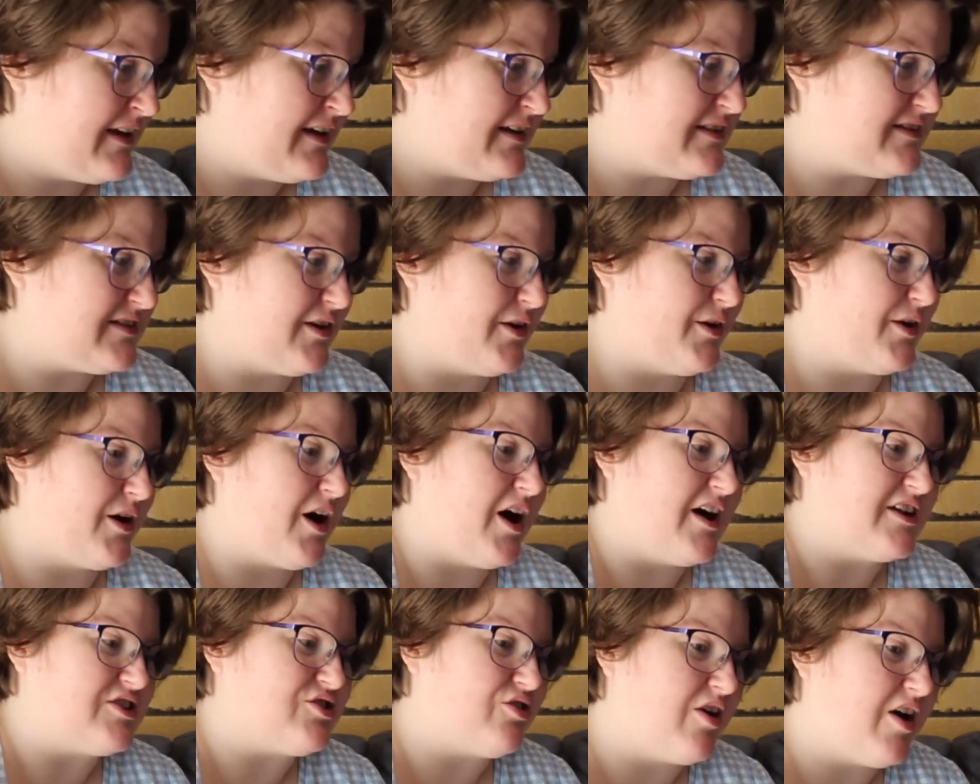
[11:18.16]
So
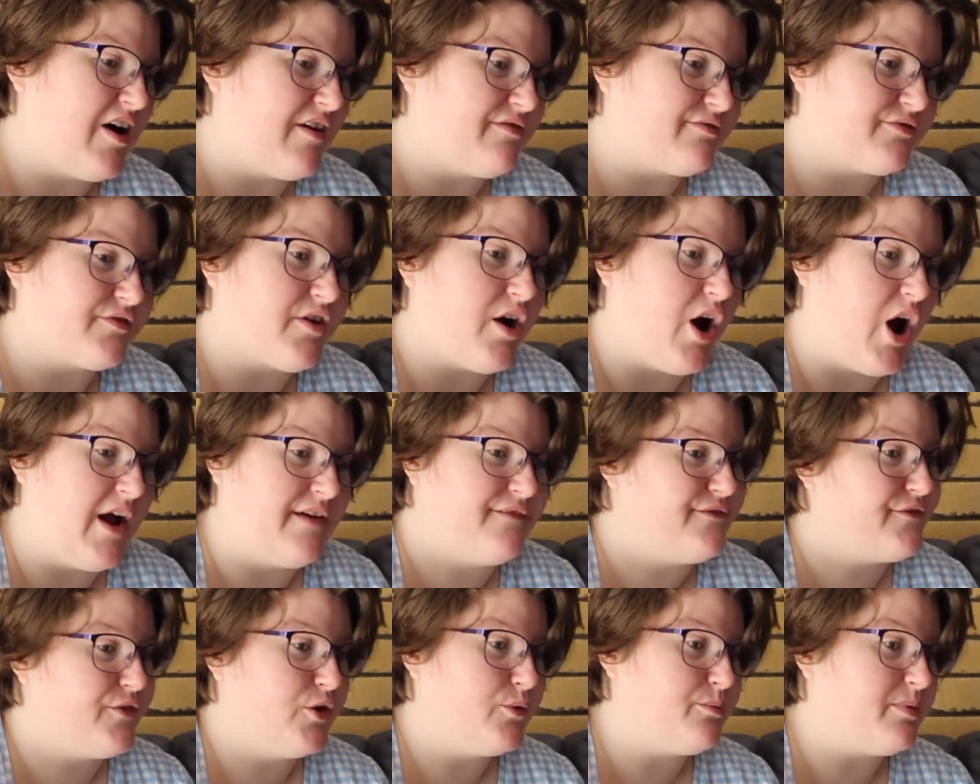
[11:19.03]
I've tried
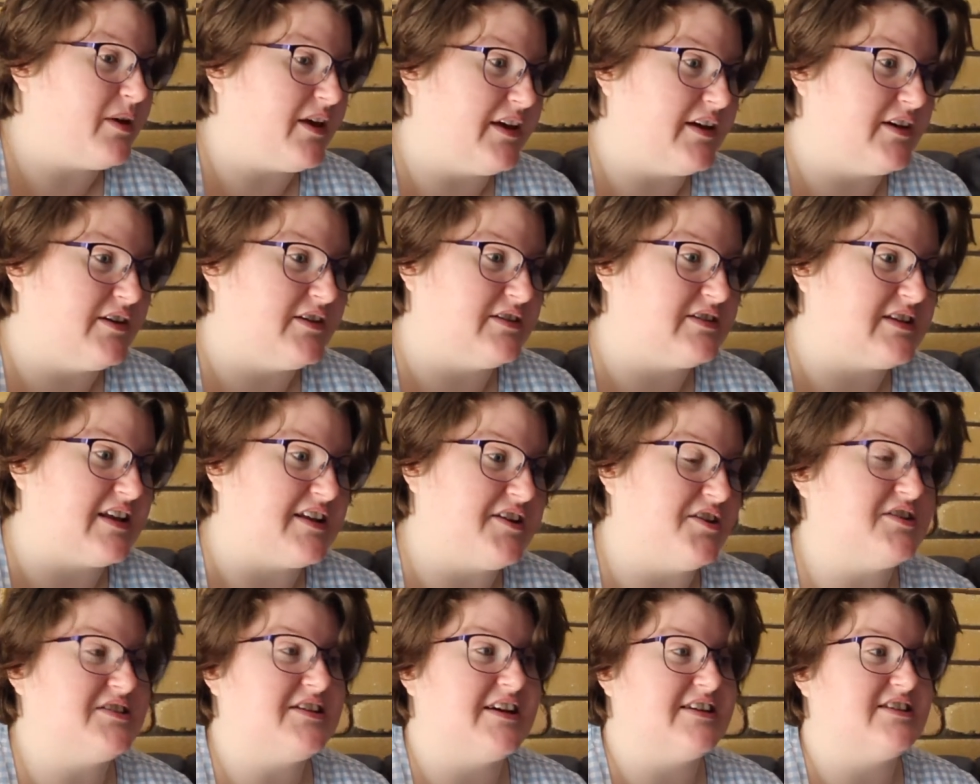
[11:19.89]
foot peels. They
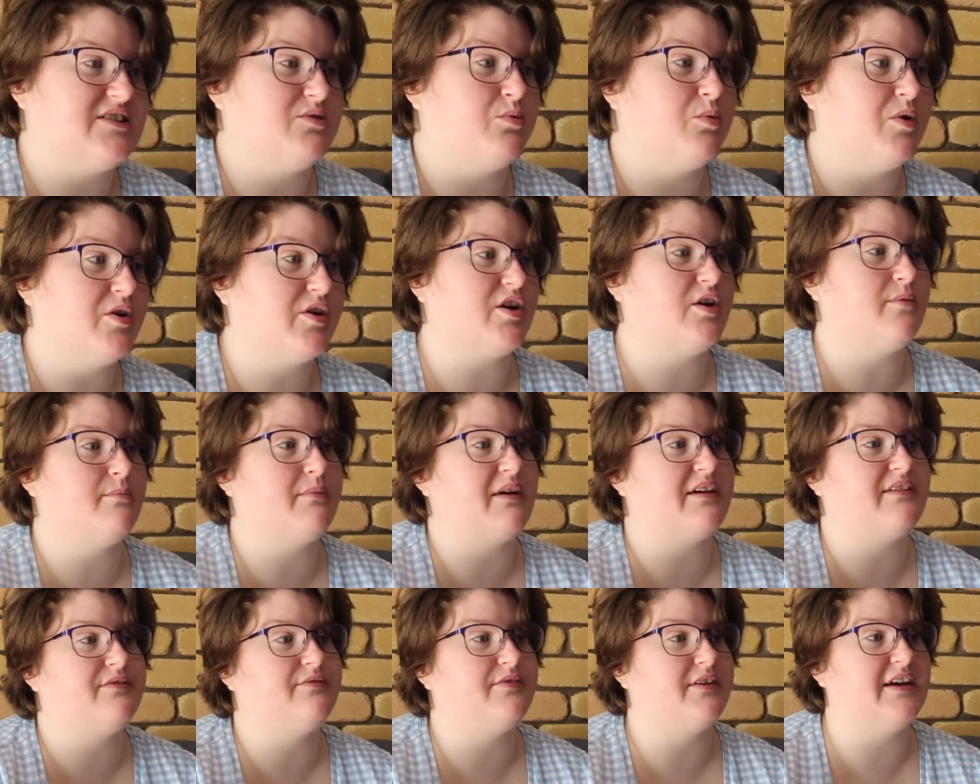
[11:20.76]
don't tend to work on
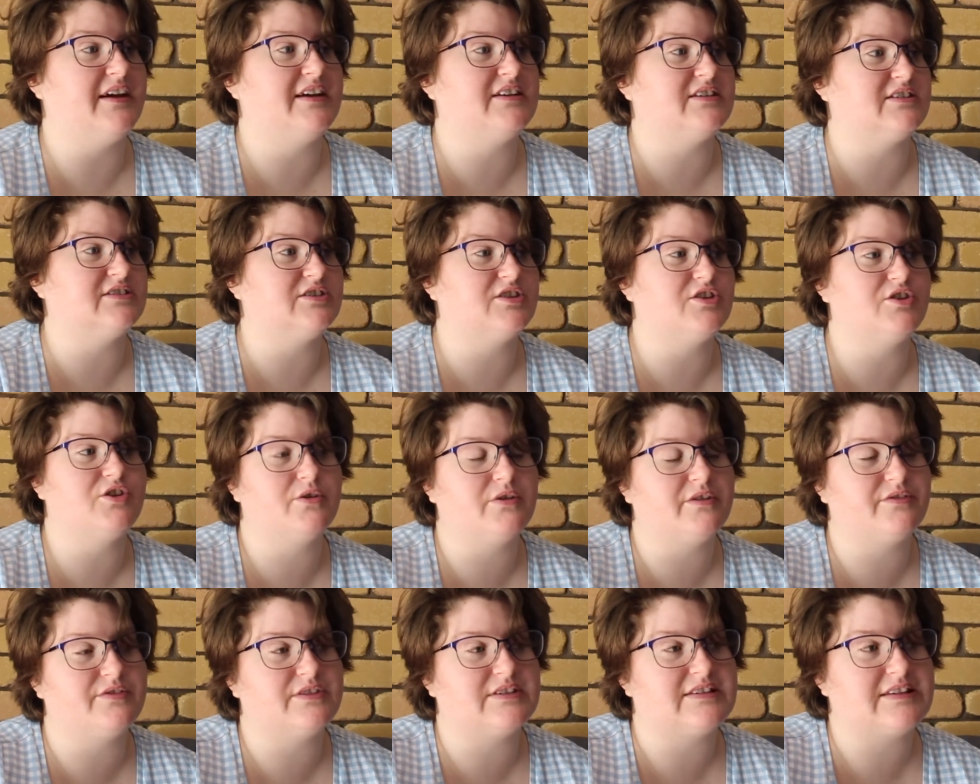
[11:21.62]
my feet. I don't know
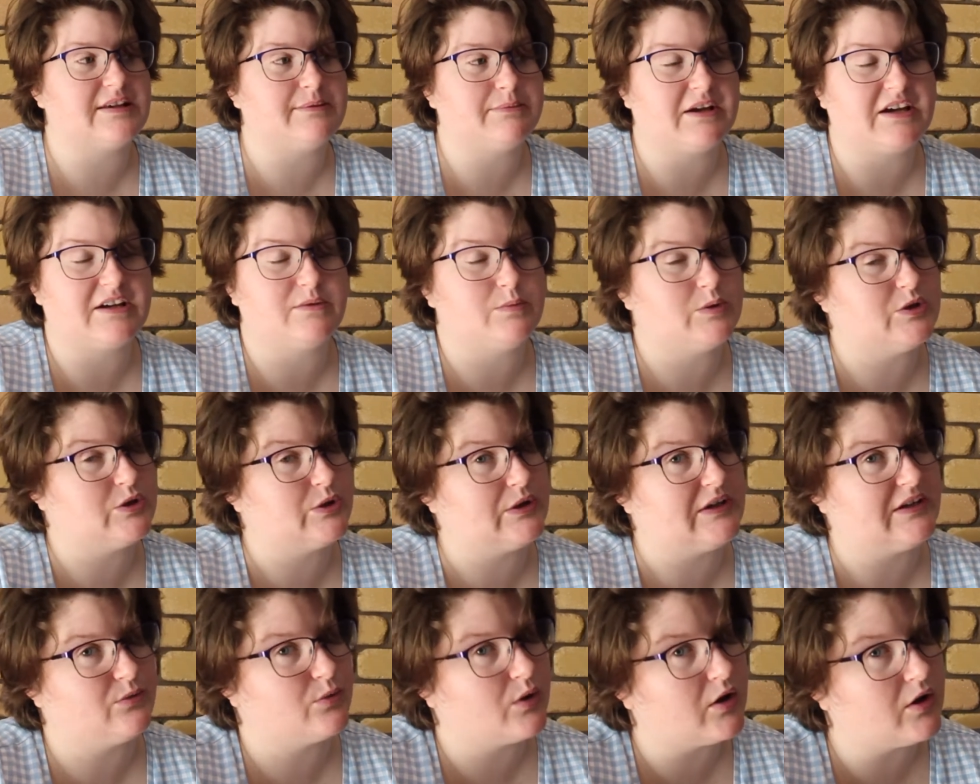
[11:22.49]
if it's something I'm
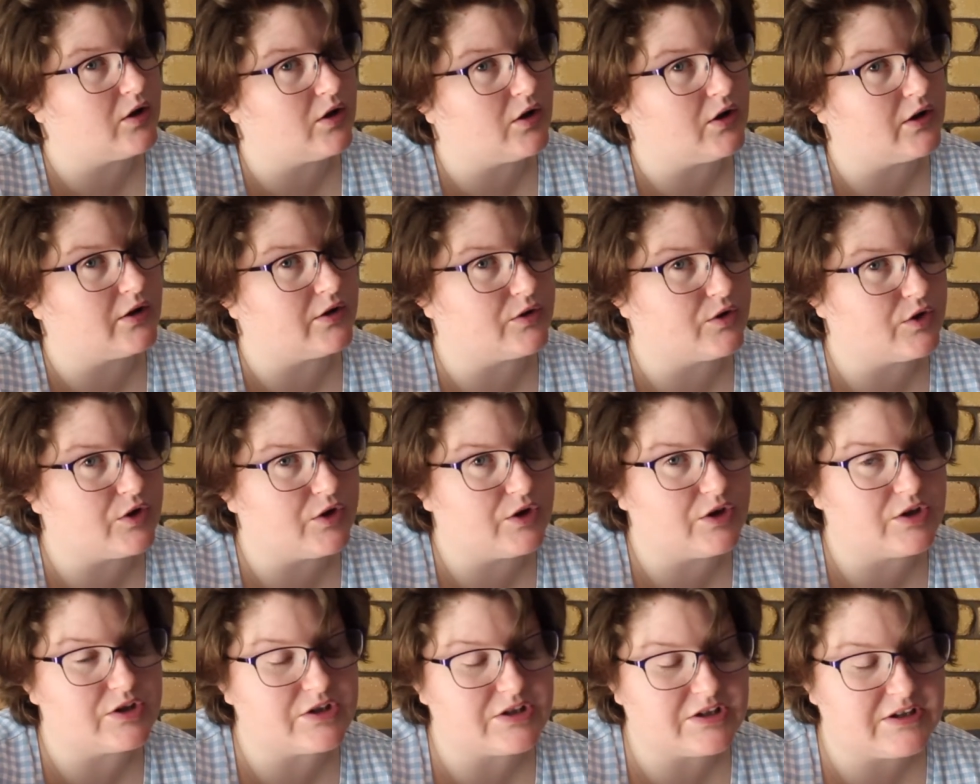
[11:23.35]
doing wrong or
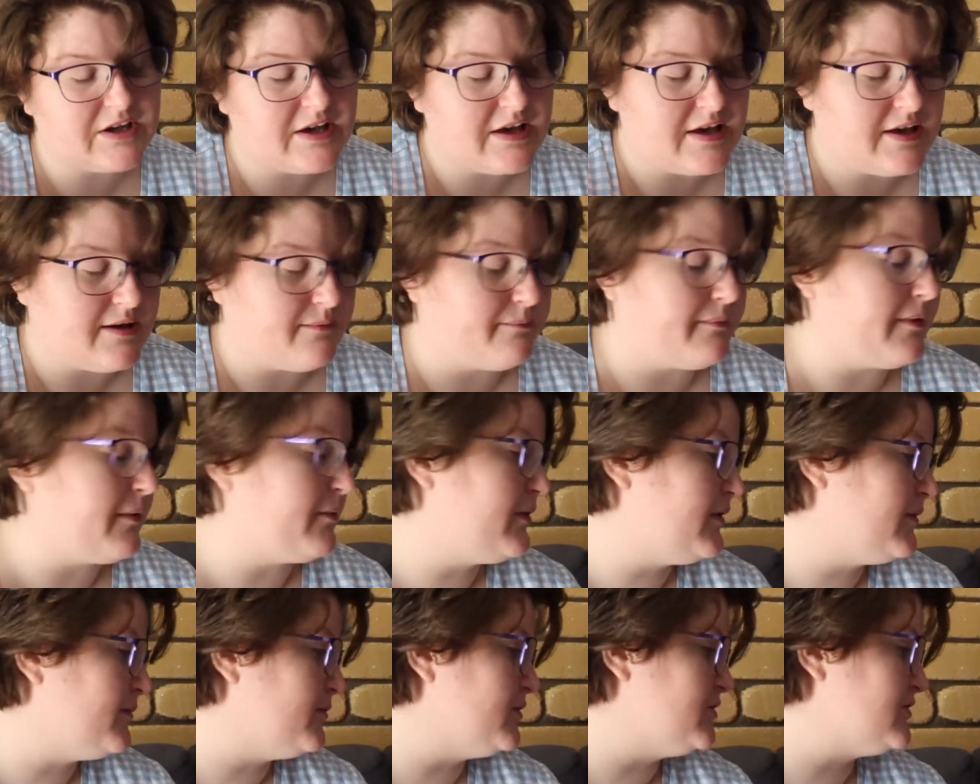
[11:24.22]
not,
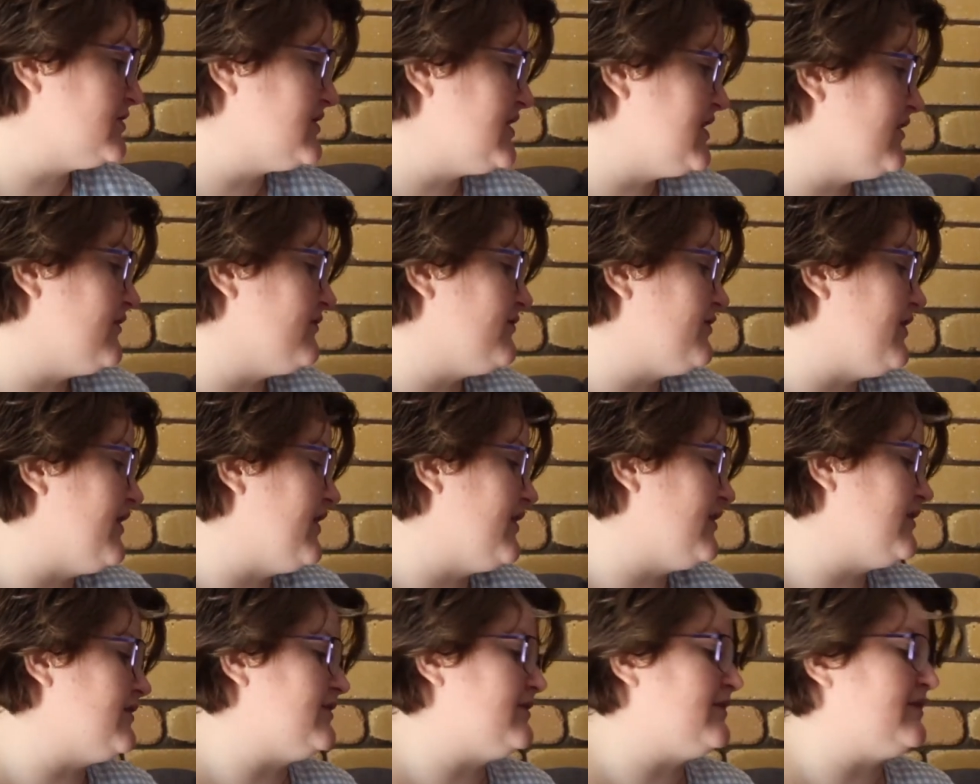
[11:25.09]
but we'll see if
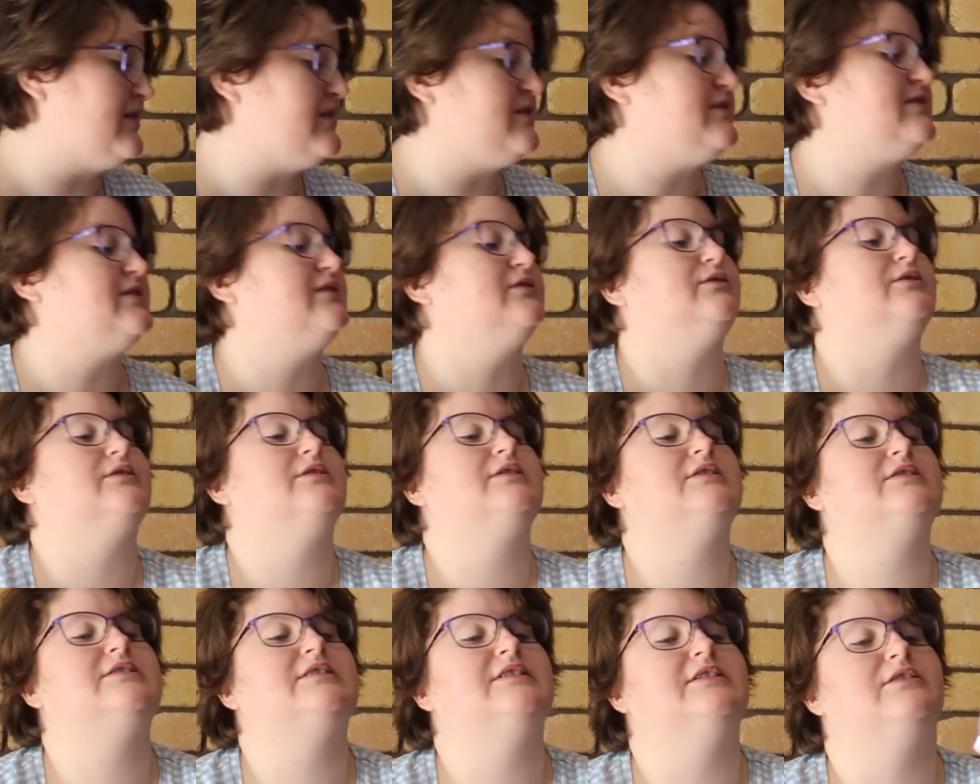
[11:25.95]
this
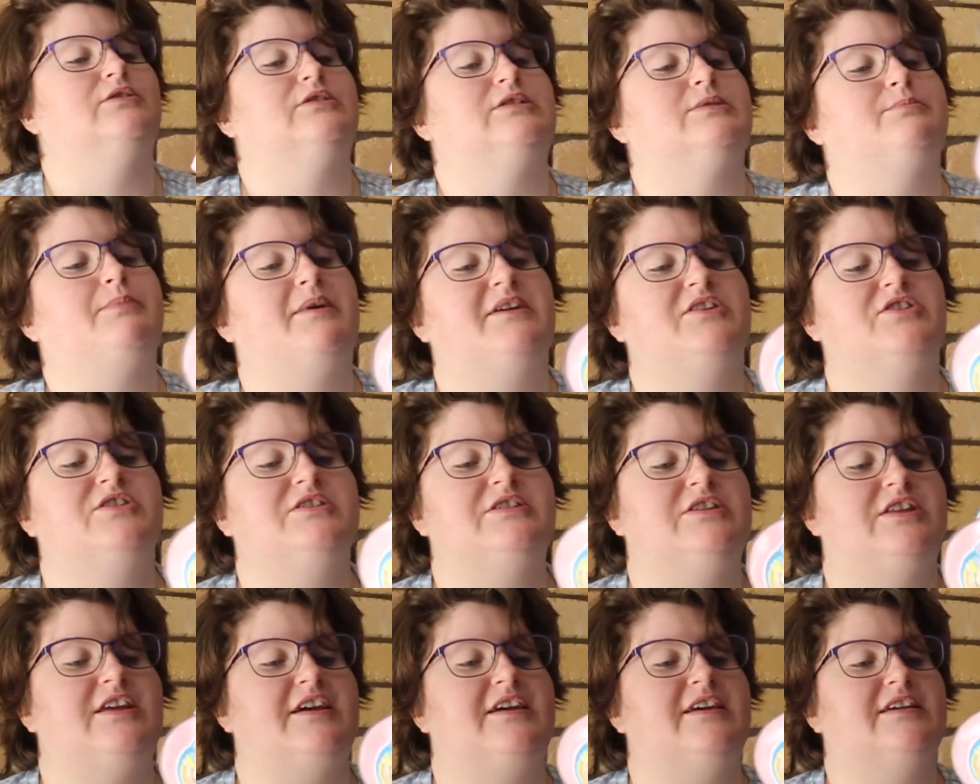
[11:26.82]
little
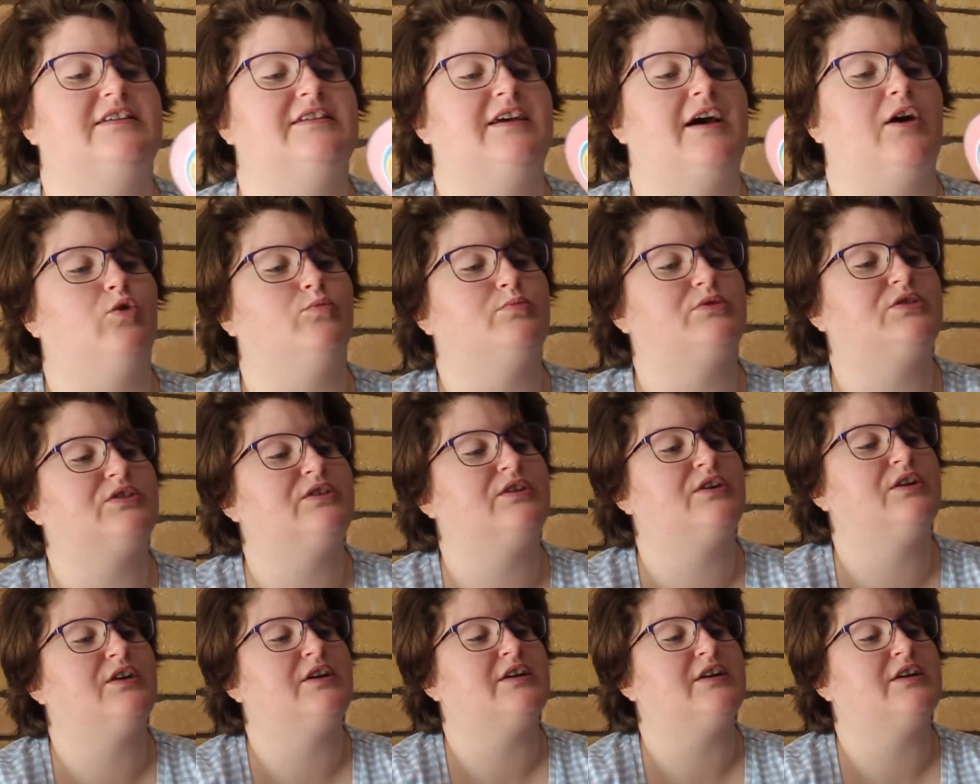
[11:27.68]
sponge thing helps.